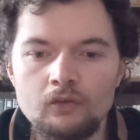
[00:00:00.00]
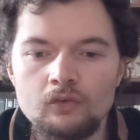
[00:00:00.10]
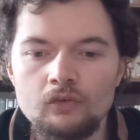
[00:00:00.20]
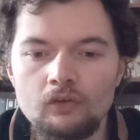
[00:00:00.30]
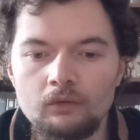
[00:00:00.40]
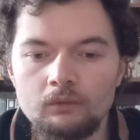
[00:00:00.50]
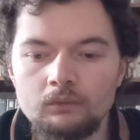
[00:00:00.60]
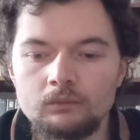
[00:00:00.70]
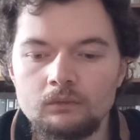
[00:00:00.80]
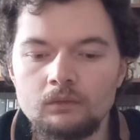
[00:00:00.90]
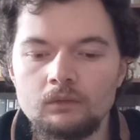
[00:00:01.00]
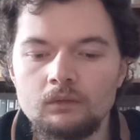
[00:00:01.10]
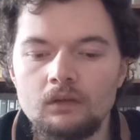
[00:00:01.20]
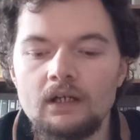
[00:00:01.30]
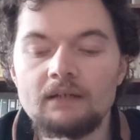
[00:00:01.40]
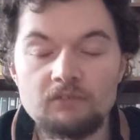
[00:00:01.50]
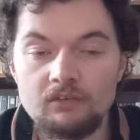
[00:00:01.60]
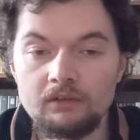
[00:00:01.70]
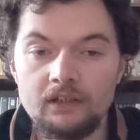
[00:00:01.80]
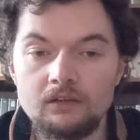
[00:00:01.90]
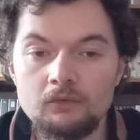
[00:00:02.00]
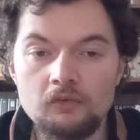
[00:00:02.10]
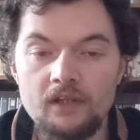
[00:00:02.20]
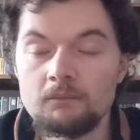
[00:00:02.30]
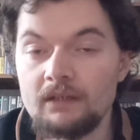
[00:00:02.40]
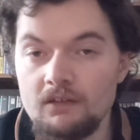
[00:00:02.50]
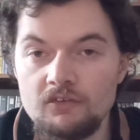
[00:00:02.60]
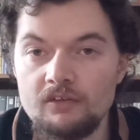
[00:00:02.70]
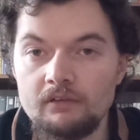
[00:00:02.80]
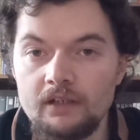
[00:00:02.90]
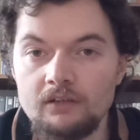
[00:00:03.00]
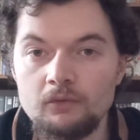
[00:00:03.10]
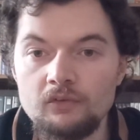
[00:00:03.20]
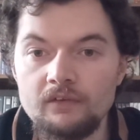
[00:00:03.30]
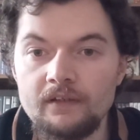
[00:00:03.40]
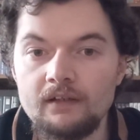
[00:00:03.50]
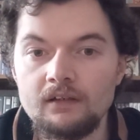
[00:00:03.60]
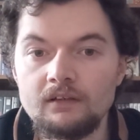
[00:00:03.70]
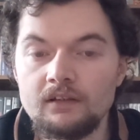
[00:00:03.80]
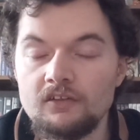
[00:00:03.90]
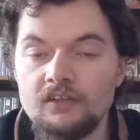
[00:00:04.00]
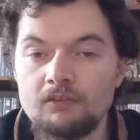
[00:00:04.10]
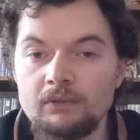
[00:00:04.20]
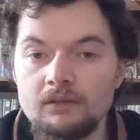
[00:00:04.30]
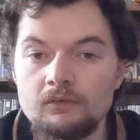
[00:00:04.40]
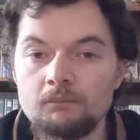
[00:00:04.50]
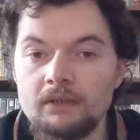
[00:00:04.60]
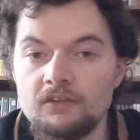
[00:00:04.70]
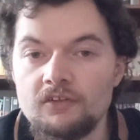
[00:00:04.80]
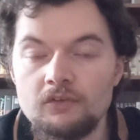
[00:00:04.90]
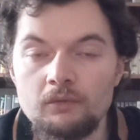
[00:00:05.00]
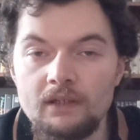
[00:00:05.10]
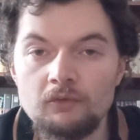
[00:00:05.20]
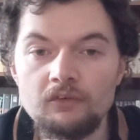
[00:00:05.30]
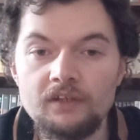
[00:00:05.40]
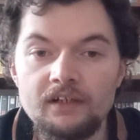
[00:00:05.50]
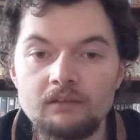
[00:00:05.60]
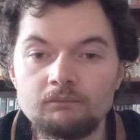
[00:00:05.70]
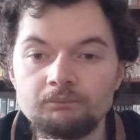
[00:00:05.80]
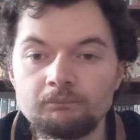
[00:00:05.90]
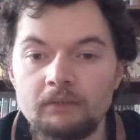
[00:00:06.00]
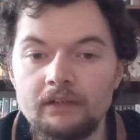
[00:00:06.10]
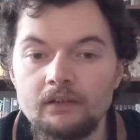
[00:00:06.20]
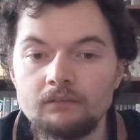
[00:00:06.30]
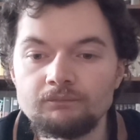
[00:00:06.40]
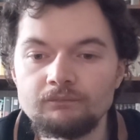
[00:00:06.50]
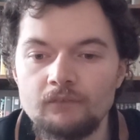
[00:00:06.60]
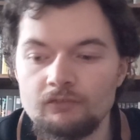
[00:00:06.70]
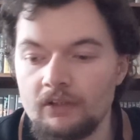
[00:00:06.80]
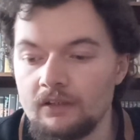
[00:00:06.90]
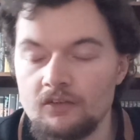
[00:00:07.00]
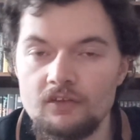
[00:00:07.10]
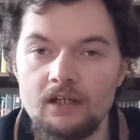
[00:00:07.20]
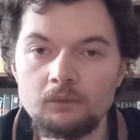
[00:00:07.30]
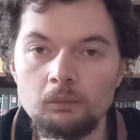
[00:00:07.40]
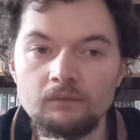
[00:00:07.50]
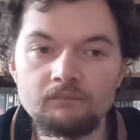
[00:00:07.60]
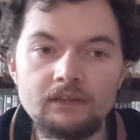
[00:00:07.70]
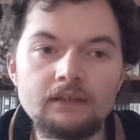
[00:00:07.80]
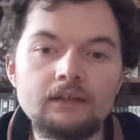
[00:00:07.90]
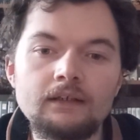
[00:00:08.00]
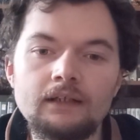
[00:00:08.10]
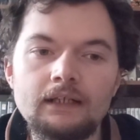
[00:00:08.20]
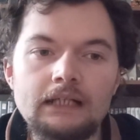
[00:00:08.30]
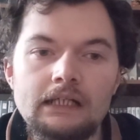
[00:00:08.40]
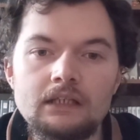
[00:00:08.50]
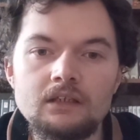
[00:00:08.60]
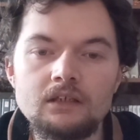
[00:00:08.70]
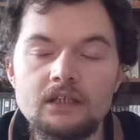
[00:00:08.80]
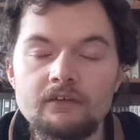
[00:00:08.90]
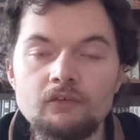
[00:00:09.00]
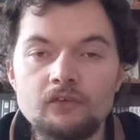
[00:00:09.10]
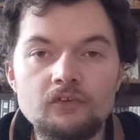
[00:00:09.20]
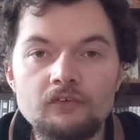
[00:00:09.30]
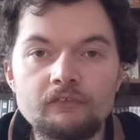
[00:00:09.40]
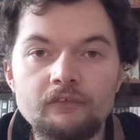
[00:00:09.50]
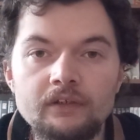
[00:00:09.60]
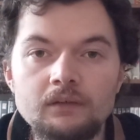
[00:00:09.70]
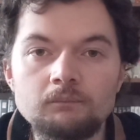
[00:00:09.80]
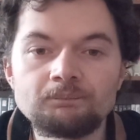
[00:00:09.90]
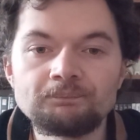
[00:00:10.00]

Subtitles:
So I'm still getting used to that. My ears are still getting used to that. Like I said, I've been using mine since 2009, my Frankenstein one, and yeah, the noises are annoying.